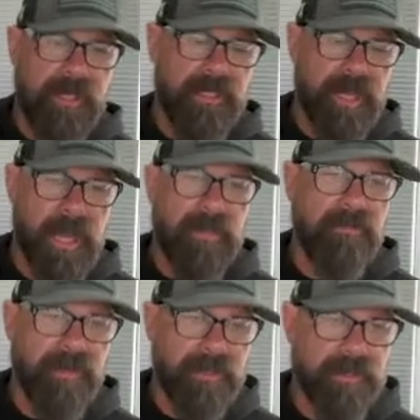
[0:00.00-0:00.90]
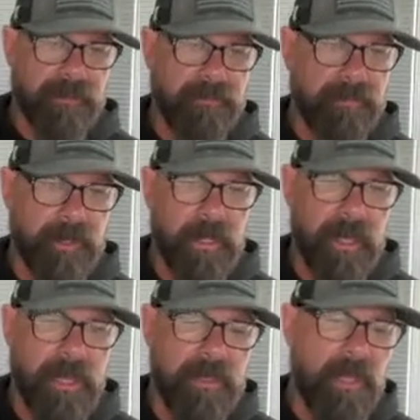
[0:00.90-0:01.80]
that aggravates it.
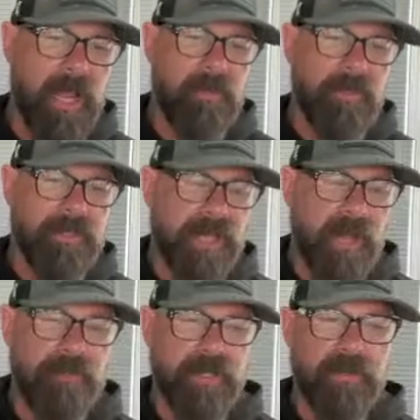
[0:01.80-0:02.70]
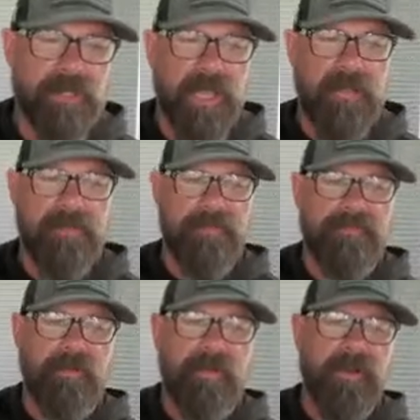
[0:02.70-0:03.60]
And I would stop doing that
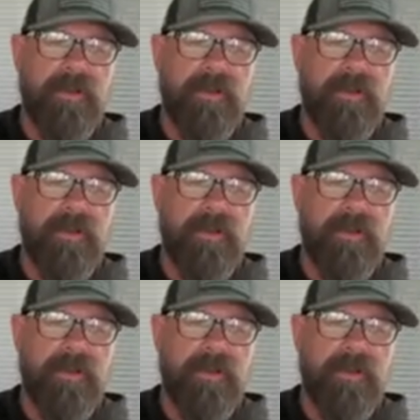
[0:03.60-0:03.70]
for